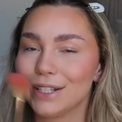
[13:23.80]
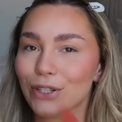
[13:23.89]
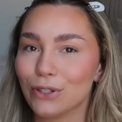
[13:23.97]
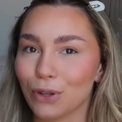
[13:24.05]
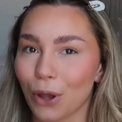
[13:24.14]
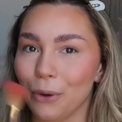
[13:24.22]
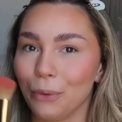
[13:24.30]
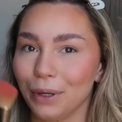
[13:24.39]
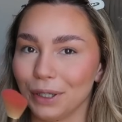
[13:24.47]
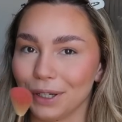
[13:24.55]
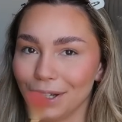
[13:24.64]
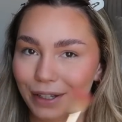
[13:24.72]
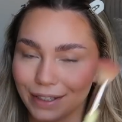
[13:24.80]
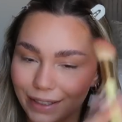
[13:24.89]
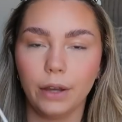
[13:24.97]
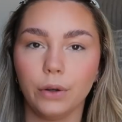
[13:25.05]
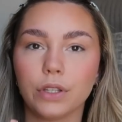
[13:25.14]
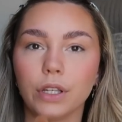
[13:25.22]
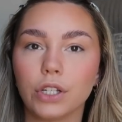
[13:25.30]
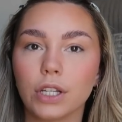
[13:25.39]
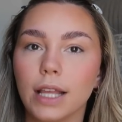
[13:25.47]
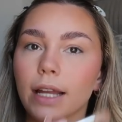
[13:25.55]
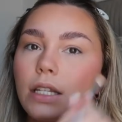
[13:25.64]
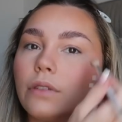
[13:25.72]
It's so good. I also
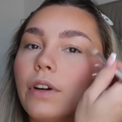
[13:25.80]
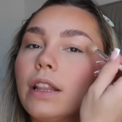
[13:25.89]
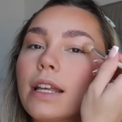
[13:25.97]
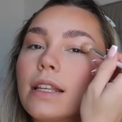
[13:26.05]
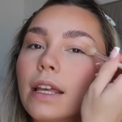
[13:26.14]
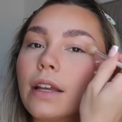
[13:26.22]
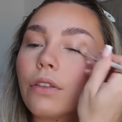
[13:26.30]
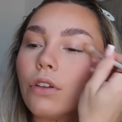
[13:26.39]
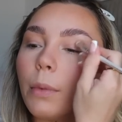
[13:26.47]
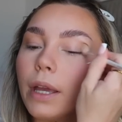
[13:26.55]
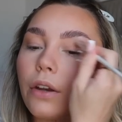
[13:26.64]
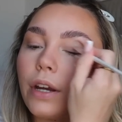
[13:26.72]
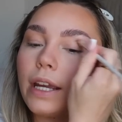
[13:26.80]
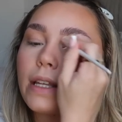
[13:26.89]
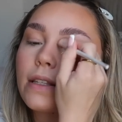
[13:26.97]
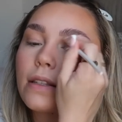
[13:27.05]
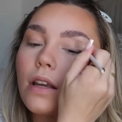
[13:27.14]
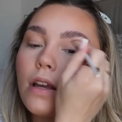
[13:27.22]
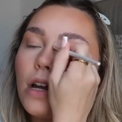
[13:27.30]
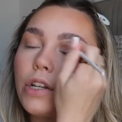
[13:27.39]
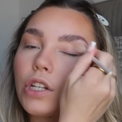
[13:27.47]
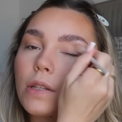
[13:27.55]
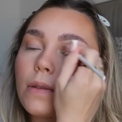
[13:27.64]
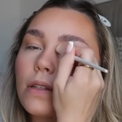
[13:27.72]
just like to run this like through my crease,
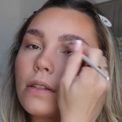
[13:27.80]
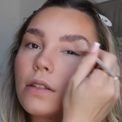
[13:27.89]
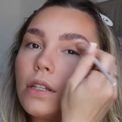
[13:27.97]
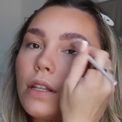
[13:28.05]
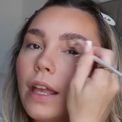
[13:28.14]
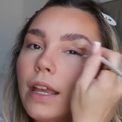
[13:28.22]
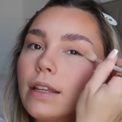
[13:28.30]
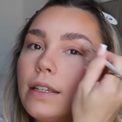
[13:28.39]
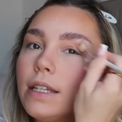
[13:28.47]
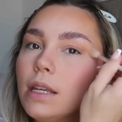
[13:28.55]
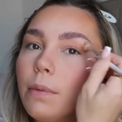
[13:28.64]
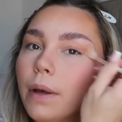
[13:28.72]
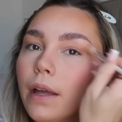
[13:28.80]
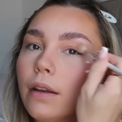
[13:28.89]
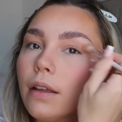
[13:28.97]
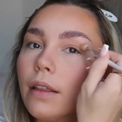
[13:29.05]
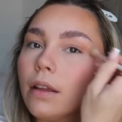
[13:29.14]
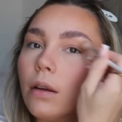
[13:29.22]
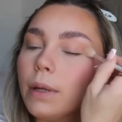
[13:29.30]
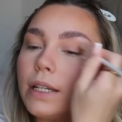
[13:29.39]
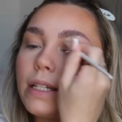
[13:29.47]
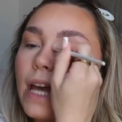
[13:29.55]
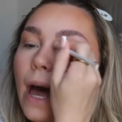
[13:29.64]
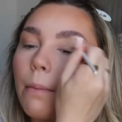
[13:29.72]
just to like deepen a little
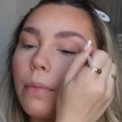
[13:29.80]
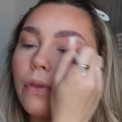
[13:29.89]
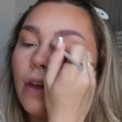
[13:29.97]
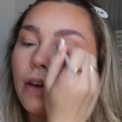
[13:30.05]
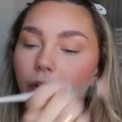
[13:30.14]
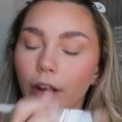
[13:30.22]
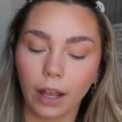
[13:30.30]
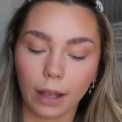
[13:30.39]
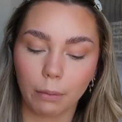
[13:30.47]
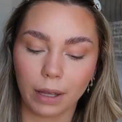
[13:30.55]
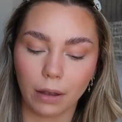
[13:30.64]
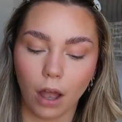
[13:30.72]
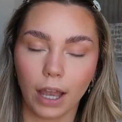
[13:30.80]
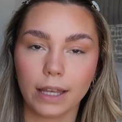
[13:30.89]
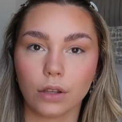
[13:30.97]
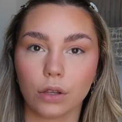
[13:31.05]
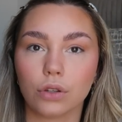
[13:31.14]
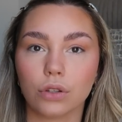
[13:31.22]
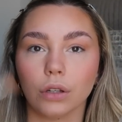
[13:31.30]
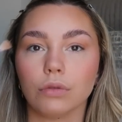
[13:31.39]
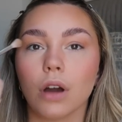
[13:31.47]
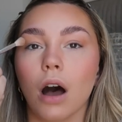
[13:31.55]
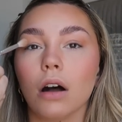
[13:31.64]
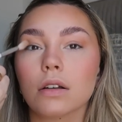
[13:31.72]
bit depth. I feel like my eyes are so
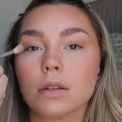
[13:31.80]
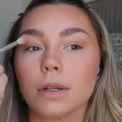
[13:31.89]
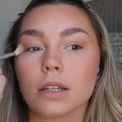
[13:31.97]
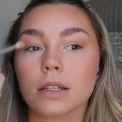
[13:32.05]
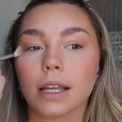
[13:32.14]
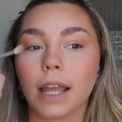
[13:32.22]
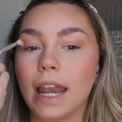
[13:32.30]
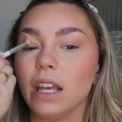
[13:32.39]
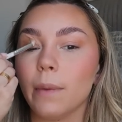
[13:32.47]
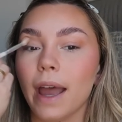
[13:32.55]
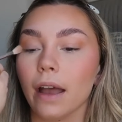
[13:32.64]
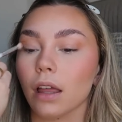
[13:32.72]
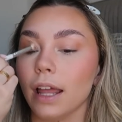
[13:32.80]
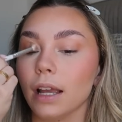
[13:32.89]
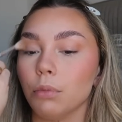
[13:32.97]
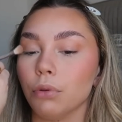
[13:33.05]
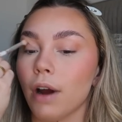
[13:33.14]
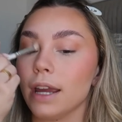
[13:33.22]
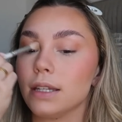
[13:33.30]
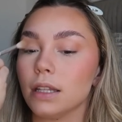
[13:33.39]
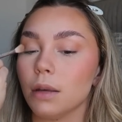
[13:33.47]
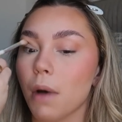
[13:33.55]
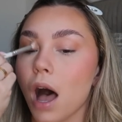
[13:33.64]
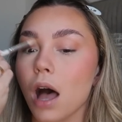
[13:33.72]
dark, so I just like any way I can like brighten
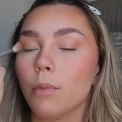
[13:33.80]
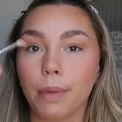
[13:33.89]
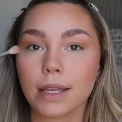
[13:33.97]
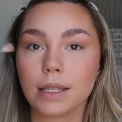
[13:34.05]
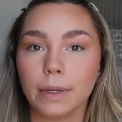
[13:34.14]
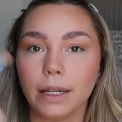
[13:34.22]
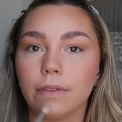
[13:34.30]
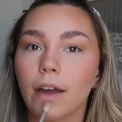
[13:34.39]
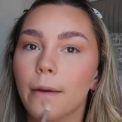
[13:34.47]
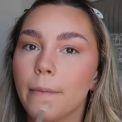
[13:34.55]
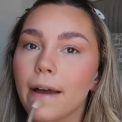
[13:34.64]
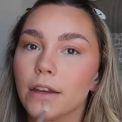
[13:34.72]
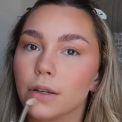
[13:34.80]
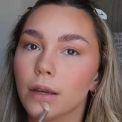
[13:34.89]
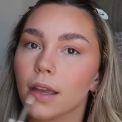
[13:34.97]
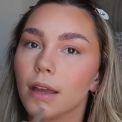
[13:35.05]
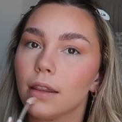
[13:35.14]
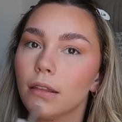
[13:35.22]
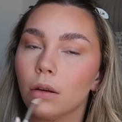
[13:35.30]
them up. Best believe that I'm there doing it.